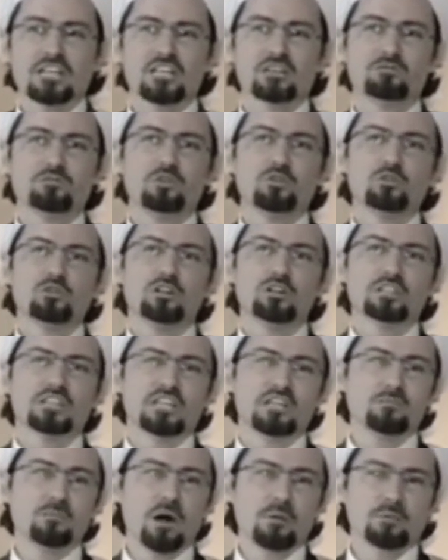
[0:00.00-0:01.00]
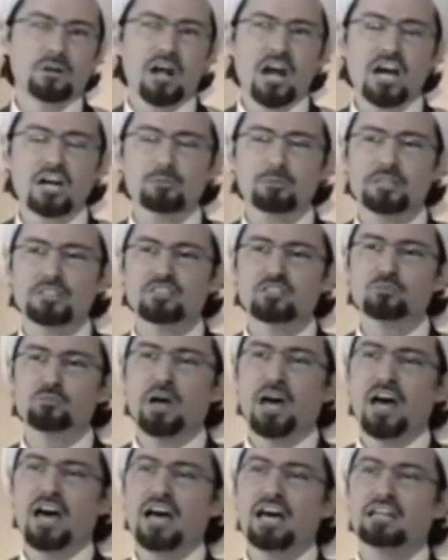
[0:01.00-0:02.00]
If you look, Imam Raghib
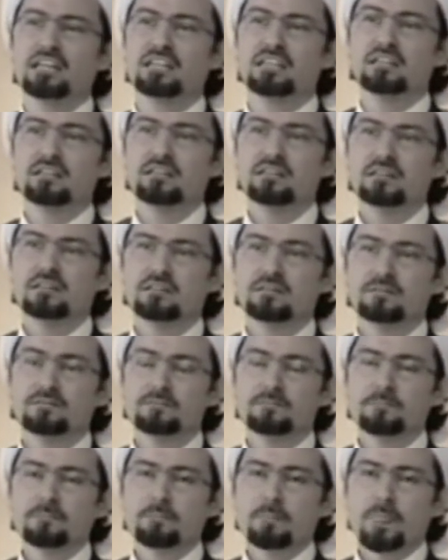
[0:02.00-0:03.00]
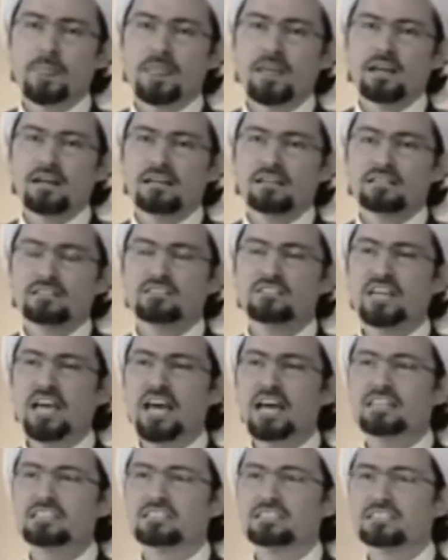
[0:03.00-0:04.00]
al-Isbahani
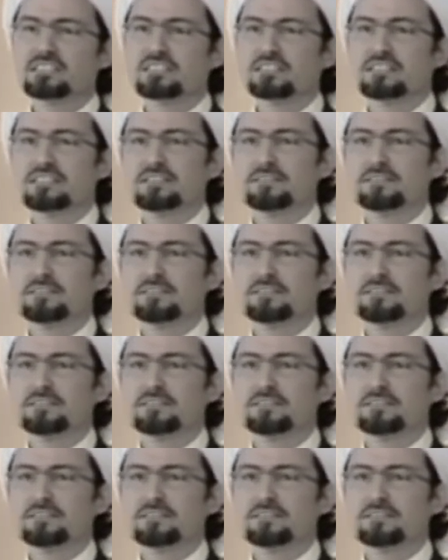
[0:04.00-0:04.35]
says